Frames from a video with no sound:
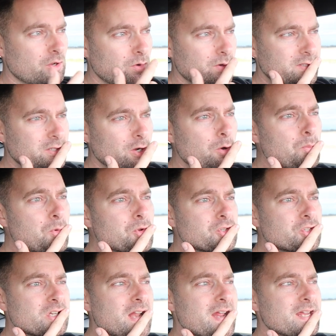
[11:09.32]
It's
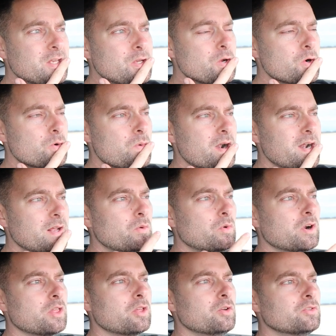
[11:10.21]
almost like you're
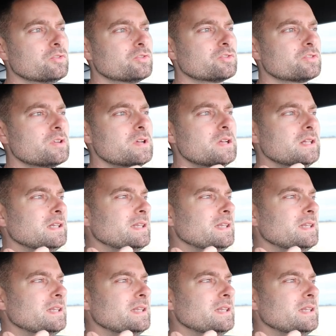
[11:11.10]
running one of those